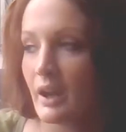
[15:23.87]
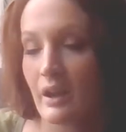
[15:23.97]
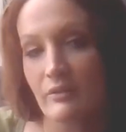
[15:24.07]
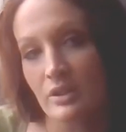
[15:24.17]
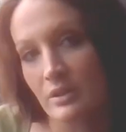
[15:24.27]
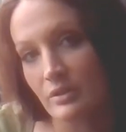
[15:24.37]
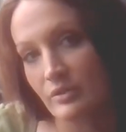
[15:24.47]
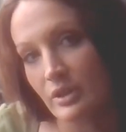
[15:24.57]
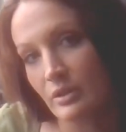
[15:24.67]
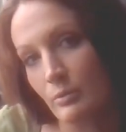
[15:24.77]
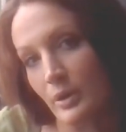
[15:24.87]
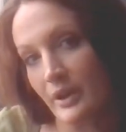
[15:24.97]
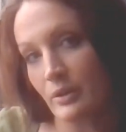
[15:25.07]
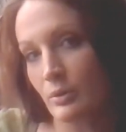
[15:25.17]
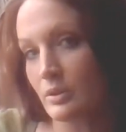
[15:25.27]
I have another video where
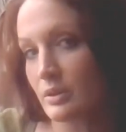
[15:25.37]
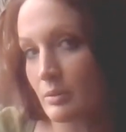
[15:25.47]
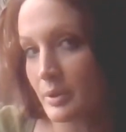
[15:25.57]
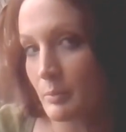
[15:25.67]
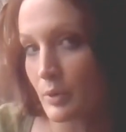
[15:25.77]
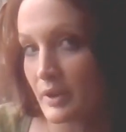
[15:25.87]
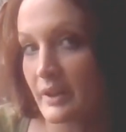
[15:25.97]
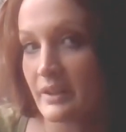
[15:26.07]
I go a little bit more